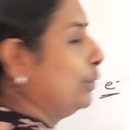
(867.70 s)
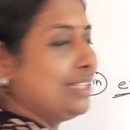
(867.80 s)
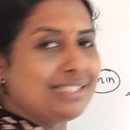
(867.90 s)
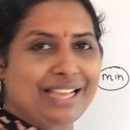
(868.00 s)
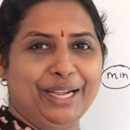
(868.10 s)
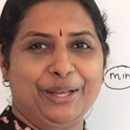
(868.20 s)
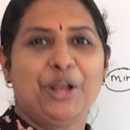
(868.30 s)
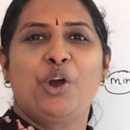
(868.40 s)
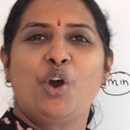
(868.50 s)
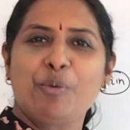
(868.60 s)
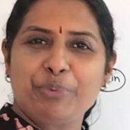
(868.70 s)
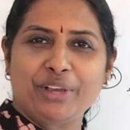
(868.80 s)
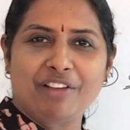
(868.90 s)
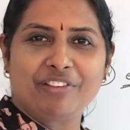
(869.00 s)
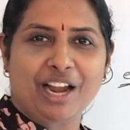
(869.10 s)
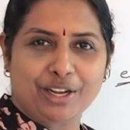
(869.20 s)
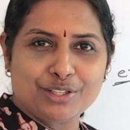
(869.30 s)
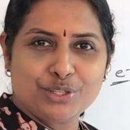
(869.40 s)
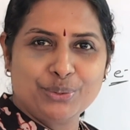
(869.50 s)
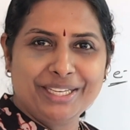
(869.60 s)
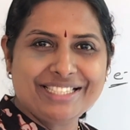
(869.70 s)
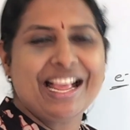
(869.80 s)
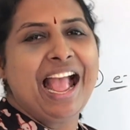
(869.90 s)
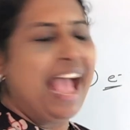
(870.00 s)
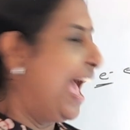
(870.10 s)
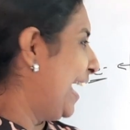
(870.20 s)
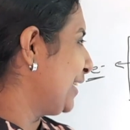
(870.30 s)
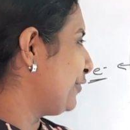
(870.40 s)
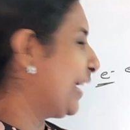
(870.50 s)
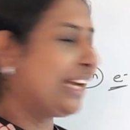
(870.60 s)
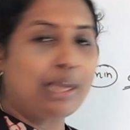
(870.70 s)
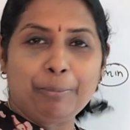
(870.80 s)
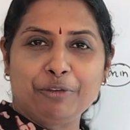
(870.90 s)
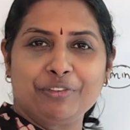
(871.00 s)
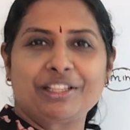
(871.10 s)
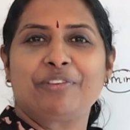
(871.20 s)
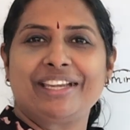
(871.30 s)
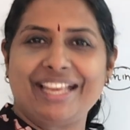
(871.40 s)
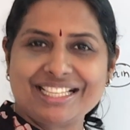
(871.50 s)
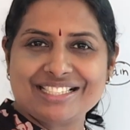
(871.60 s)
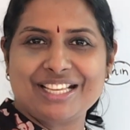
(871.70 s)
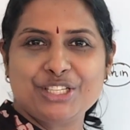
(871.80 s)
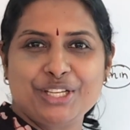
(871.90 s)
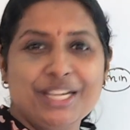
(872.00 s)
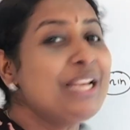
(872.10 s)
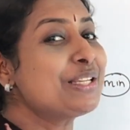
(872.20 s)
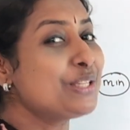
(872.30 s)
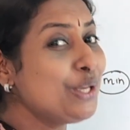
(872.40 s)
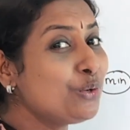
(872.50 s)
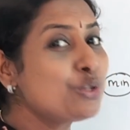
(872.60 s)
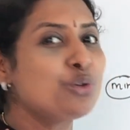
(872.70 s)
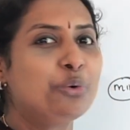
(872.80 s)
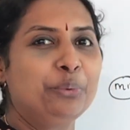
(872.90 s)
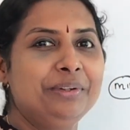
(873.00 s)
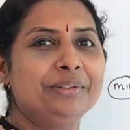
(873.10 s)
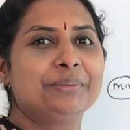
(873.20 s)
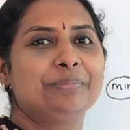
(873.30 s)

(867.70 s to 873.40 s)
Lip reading: this side. Hope you have understood it, and we are coming with our next session. See you soon.